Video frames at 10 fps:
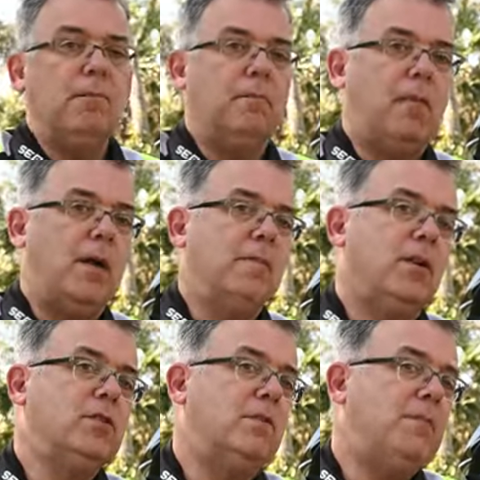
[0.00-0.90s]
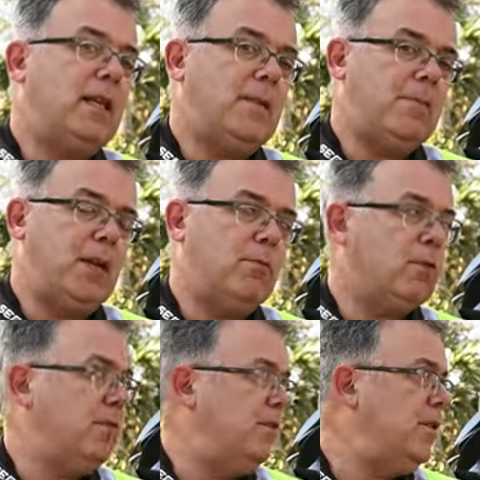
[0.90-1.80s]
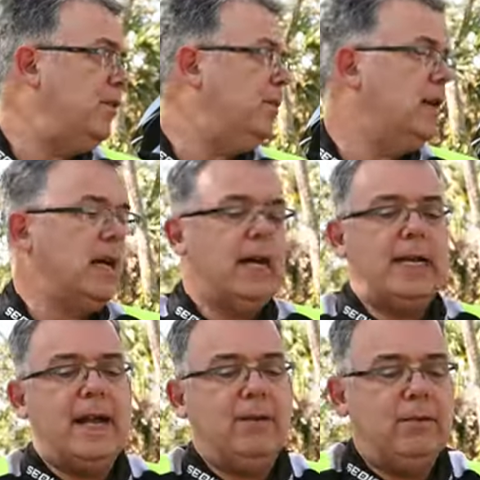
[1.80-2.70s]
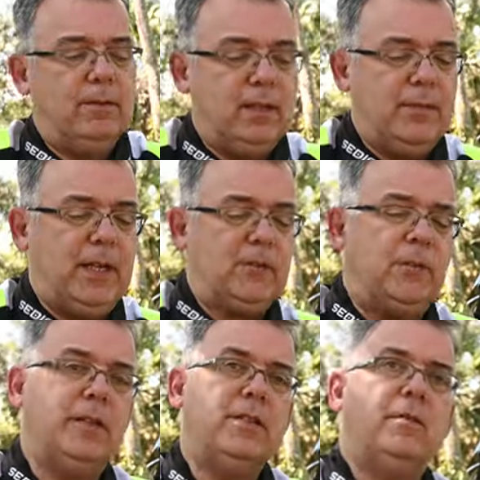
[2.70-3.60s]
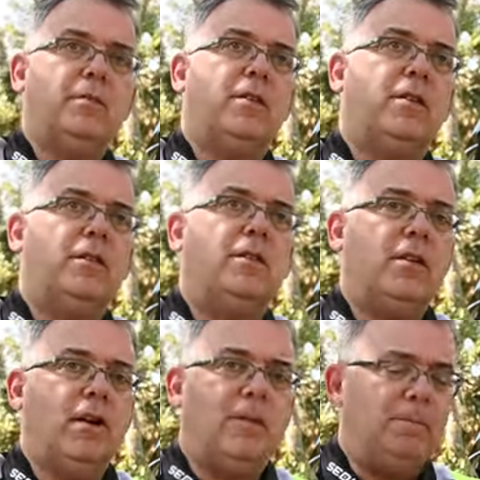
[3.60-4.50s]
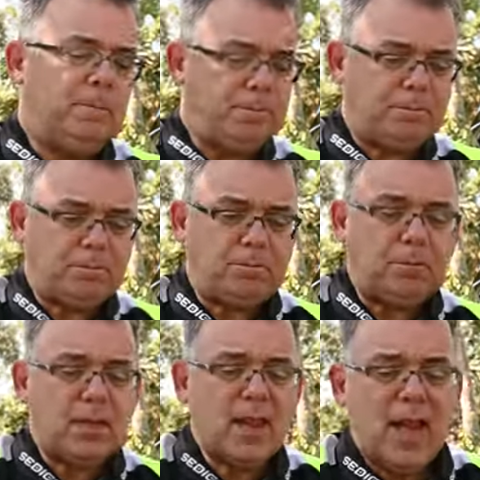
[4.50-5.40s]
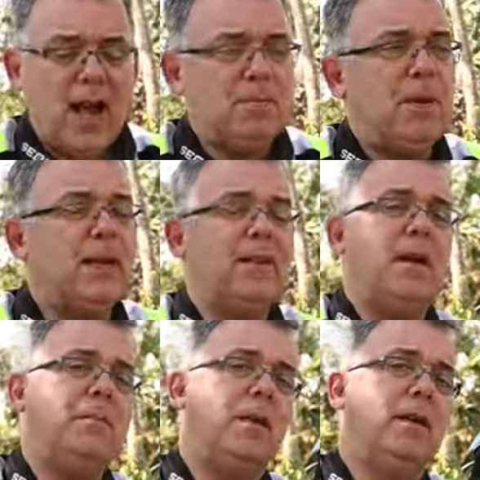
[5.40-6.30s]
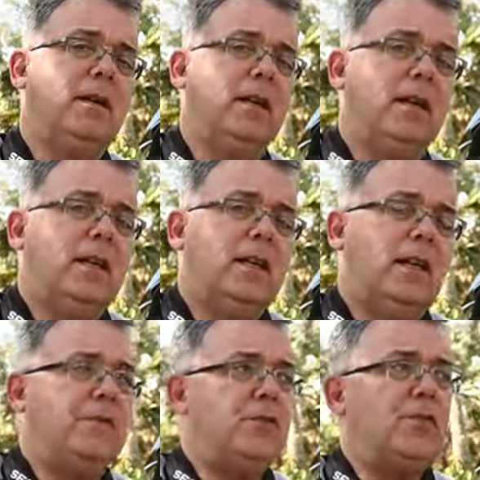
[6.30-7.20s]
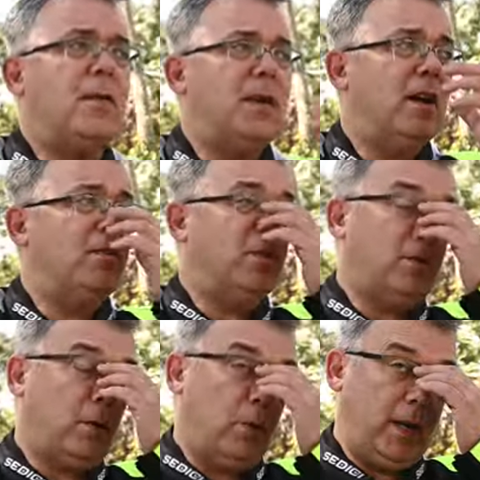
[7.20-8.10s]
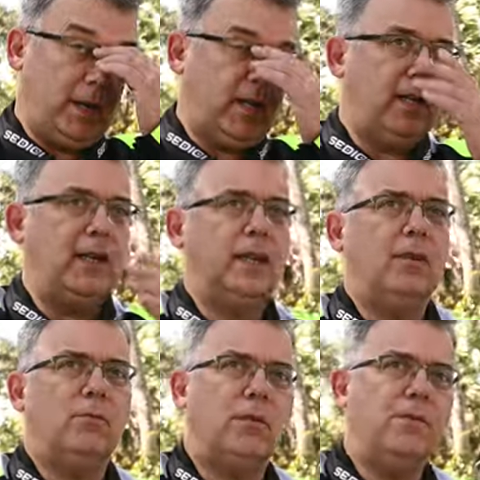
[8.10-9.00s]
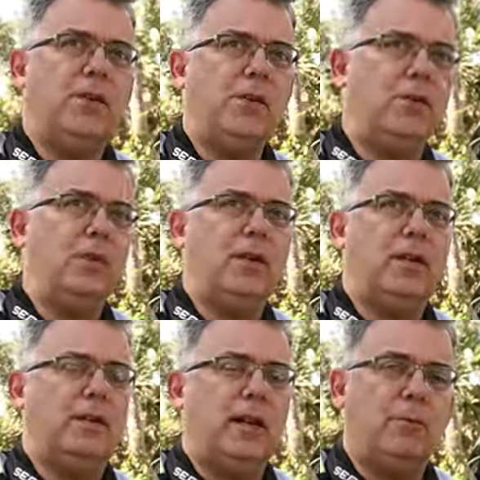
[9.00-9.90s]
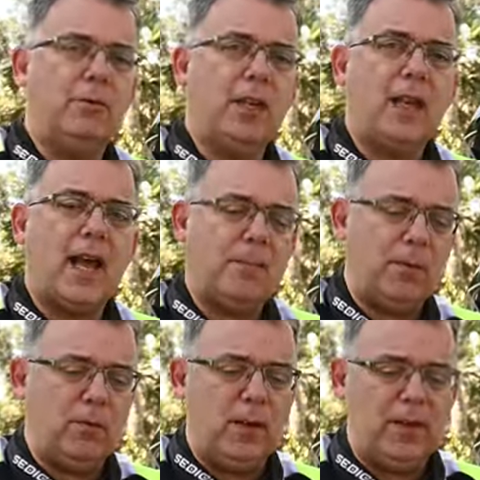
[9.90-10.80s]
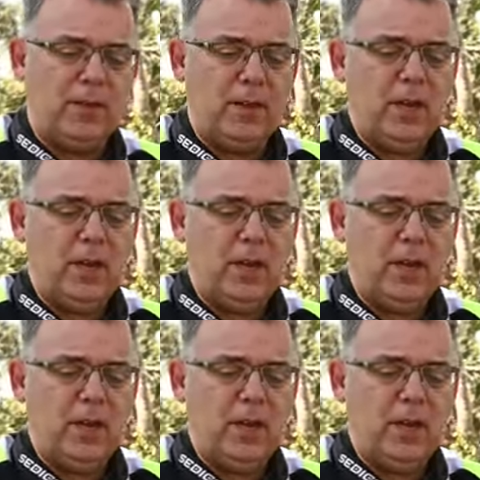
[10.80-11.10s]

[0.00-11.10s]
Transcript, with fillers: my Moza Mini P review. Now, let me explain something to, to y'all. I picked up, if you saw my other quick review that I was unhappy with,